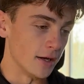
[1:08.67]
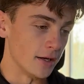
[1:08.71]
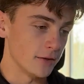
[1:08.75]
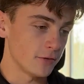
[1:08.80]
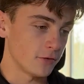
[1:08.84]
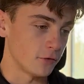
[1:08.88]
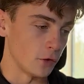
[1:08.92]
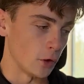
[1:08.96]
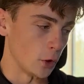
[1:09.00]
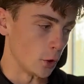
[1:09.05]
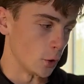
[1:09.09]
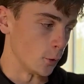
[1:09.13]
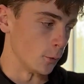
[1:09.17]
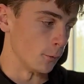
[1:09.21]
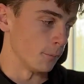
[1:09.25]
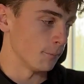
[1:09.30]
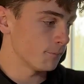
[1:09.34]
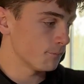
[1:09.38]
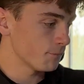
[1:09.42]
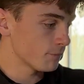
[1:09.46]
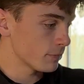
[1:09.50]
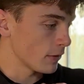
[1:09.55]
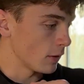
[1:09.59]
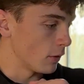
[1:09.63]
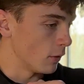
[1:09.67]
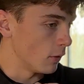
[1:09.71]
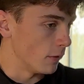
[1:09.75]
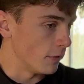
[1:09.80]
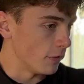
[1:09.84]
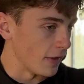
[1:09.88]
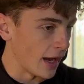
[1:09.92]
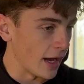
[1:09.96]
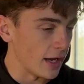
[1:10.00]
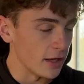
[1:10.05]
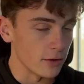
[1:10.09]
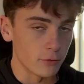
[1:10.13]
So
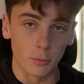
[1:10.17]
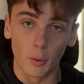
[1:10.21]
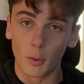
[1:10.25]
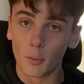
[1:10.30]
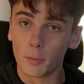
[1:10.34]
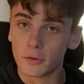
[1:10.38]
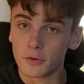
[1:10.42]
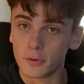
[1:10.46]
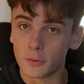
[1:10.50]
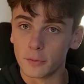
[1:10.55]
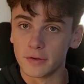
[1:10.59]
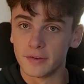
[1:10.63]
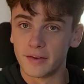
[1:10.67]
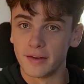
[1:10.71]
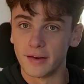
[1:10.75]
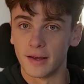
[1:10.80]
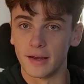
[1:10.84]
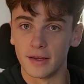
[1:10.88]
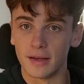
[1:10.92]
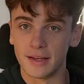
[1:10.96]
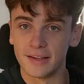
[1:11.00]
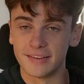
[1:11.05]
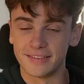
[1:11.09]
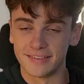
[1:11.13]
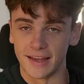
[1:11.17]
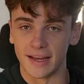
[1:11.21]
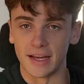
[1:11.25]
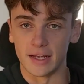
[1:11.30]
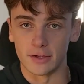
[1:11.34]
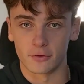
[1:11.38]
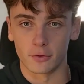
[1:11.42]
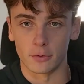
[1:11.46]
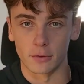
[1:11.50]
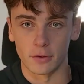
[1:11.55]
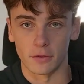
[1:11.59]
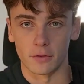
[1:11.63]
that is what we're doing today, is
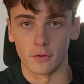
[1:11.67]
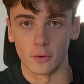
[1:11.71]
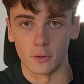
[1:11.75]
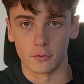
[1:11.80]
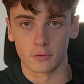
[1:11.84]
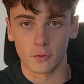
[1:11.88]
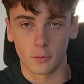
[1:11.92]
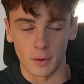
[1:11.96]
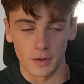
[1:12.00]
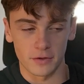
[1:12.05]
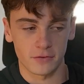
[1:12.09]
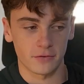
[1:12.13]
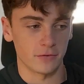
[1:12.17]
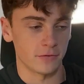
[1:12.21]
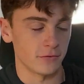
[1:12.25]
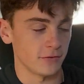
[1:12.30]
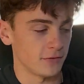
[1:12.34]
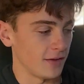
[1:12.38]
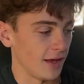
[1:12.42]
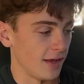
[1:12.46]
answering those questions.